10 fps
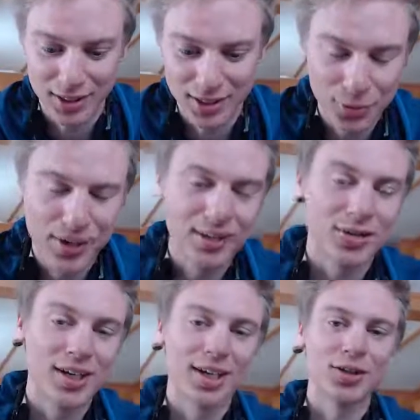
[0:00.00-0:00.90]
Anyway,
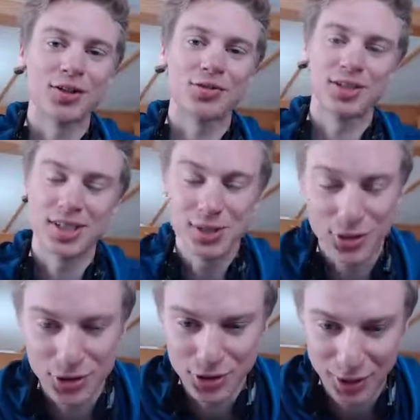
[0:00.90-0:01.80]
today I couldn't resist
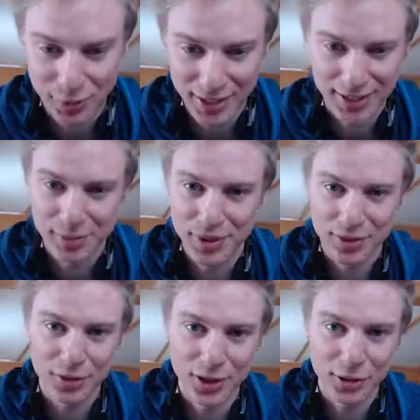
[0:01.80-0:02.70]
to just come back here and
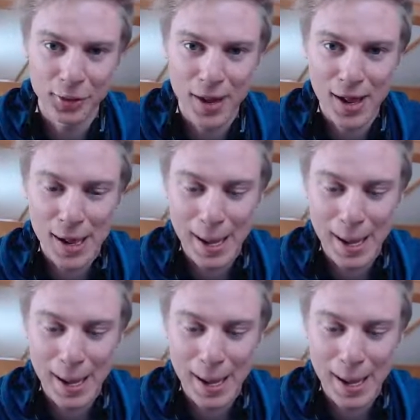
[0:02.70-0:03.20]
make a video